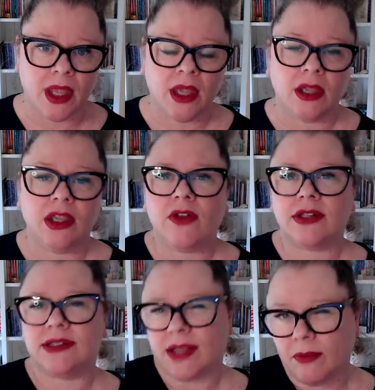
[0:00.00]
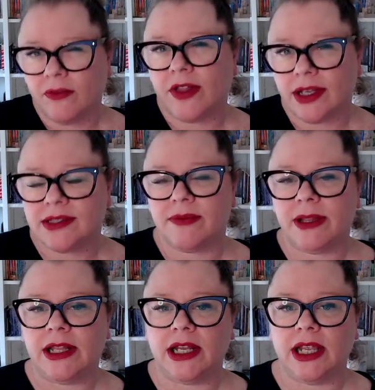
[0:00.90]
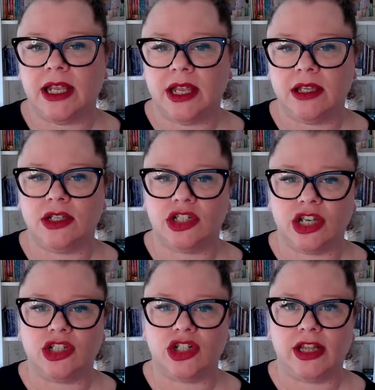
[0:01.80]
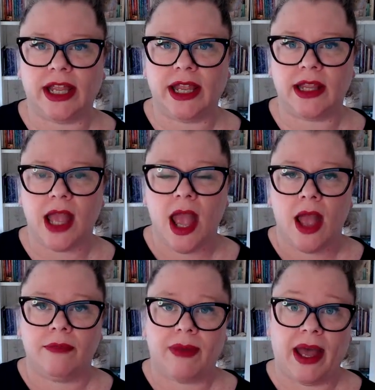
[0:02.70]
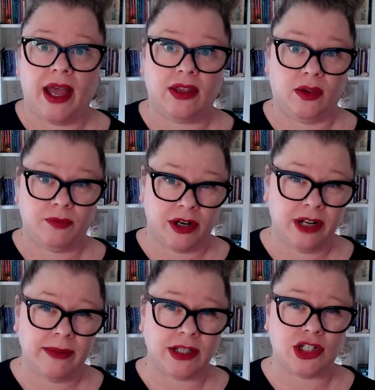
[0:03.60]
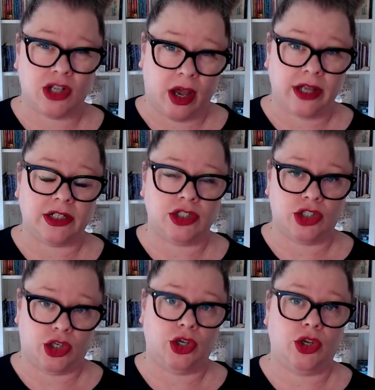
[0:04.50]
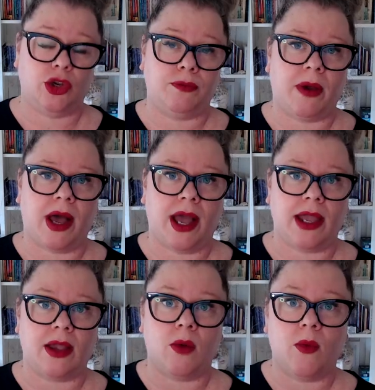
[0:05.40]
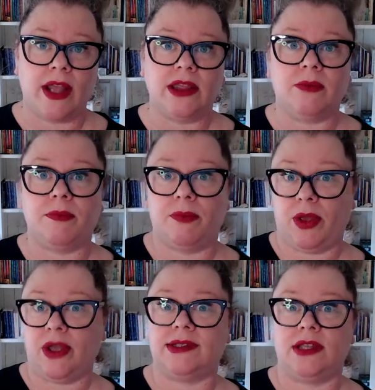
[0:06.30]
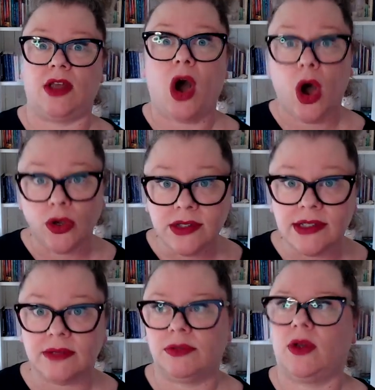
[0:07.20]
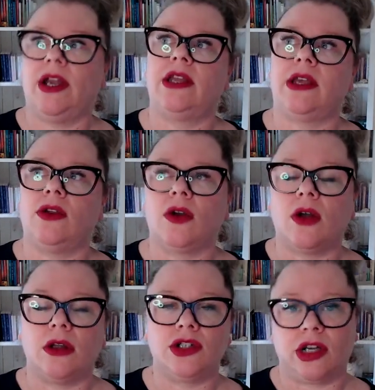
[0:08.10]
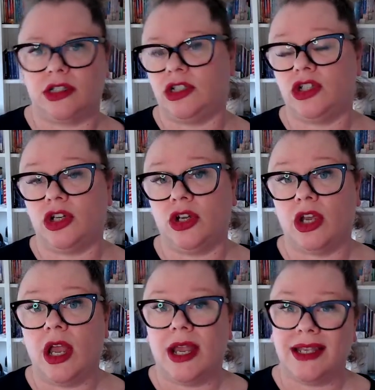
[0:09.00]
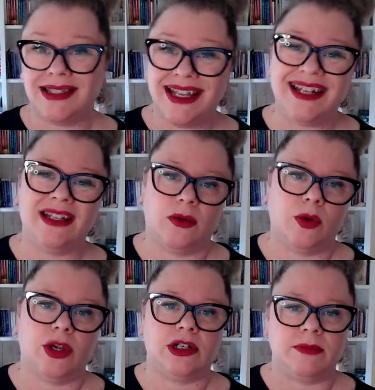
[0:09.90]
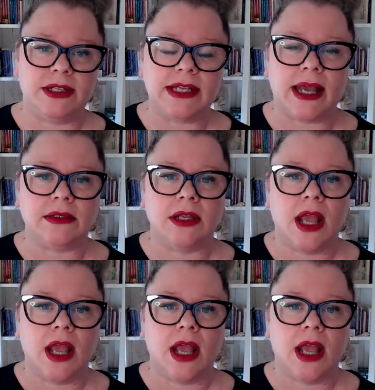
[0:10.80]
You've got some flexibility in your scheduling, but you're pretty much guided to by when the person, the host employer that you're contracting to, is needing the work to be done.